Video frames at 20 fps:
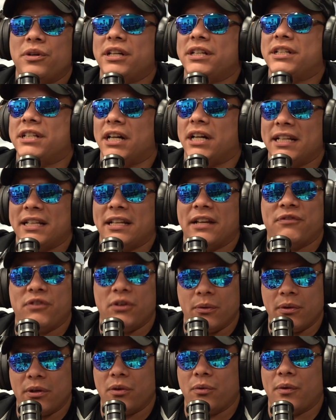
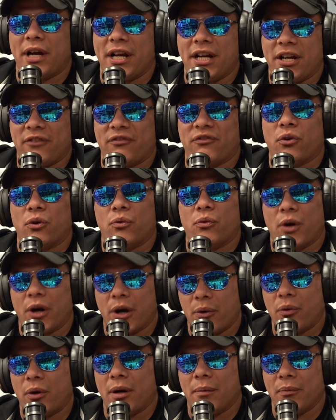have waited for Royal
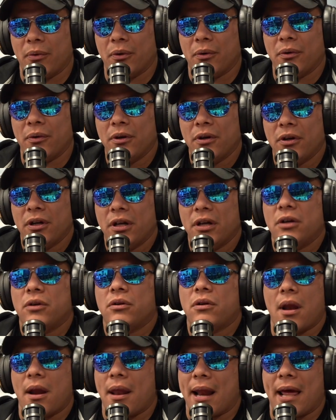Rumble,
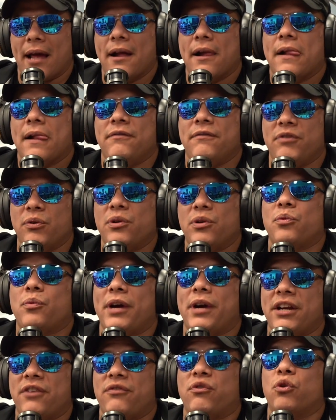if you would have
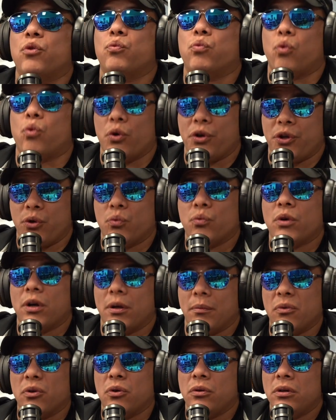waited for Royal
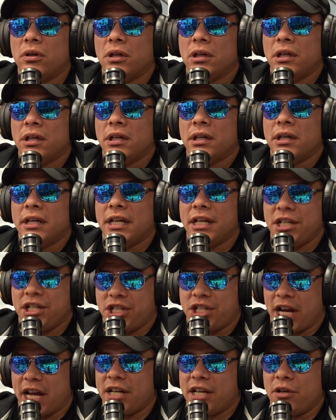Rumble in
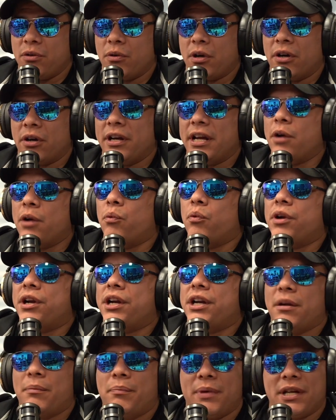January, it
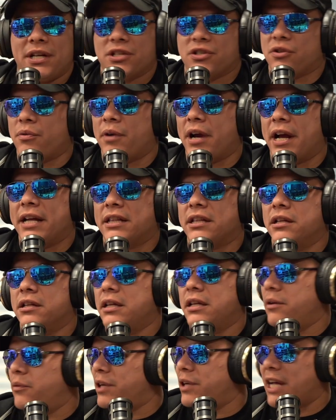wouldn't have been as great.
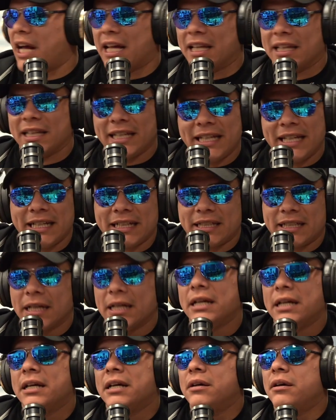It would have got leaked.
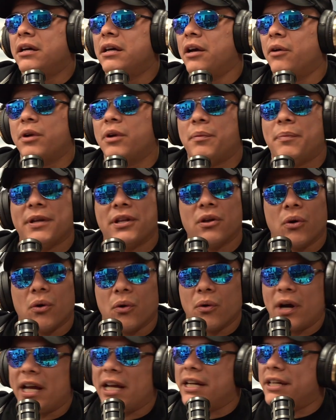It would have been the
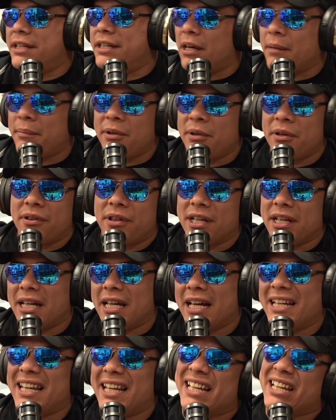whole AEW thing
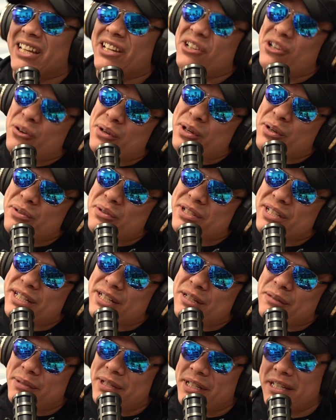again. Like, he was going to
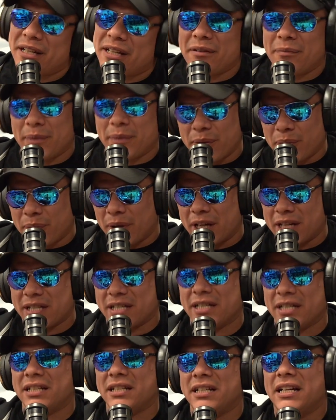be there, but he
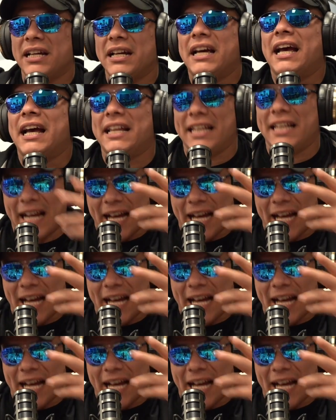wasn't. And then it